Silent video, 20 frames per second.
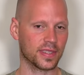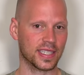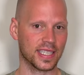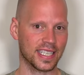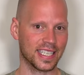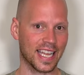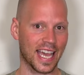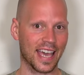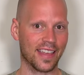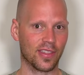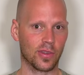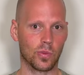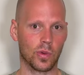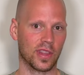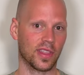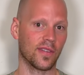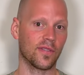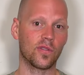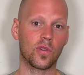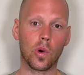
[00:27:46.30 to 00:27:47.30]
to death with
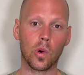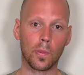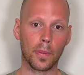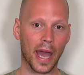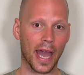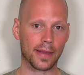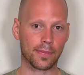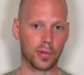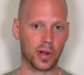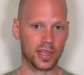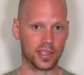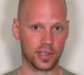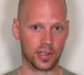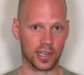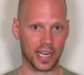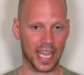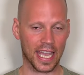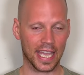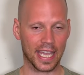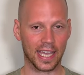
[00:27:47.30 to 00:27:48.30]
a full back pressure
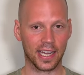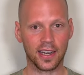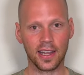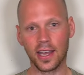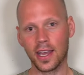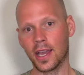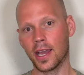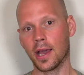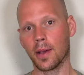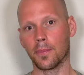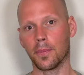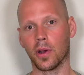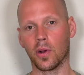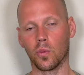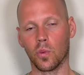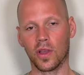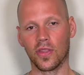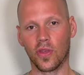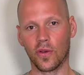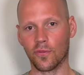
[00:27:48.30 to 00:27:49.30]
can, but
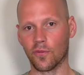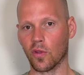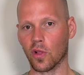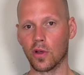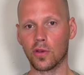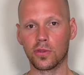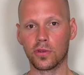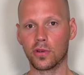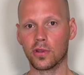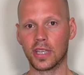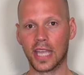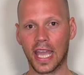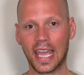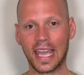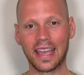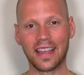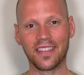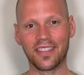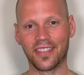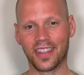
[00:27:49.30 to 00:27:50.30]
with a flow-through
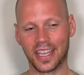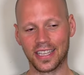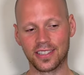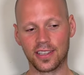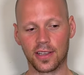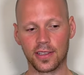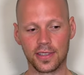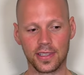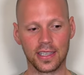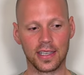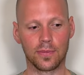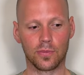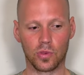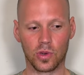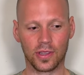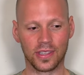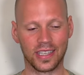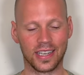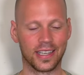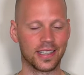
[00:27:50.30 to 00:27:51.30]
can, it does seem
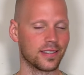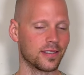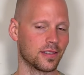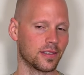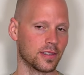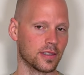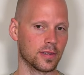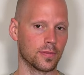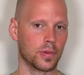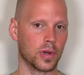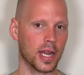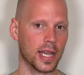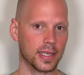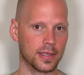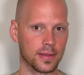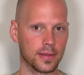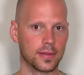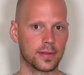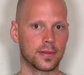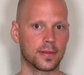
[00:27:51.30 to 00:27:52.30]
really nice to
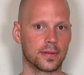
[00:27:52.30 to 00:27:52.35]
suppress.